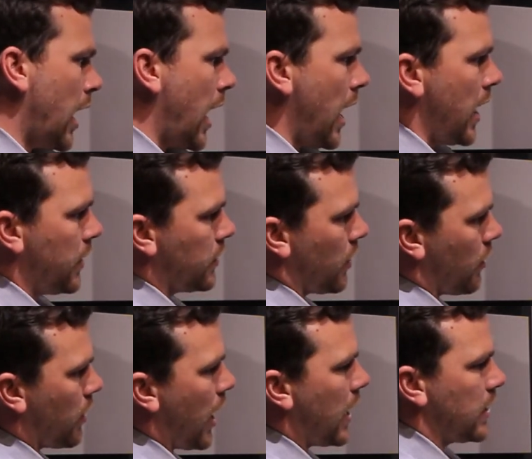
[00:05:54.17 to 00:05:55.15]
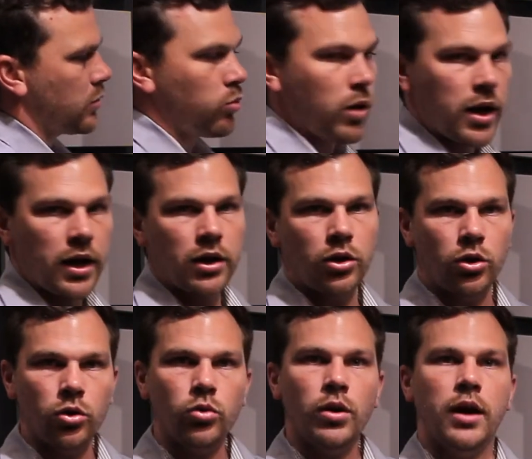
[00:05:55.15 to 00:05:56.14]
and that is where
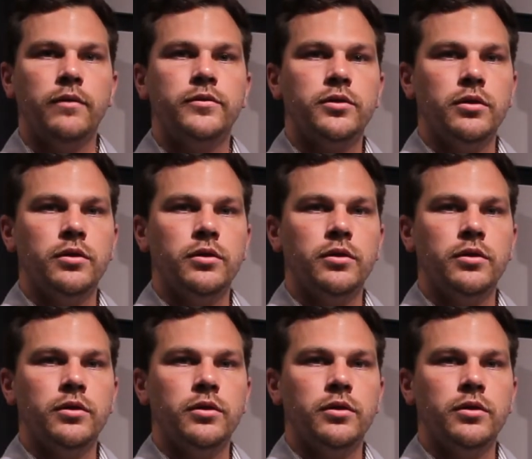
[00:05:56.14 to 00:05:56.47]
you have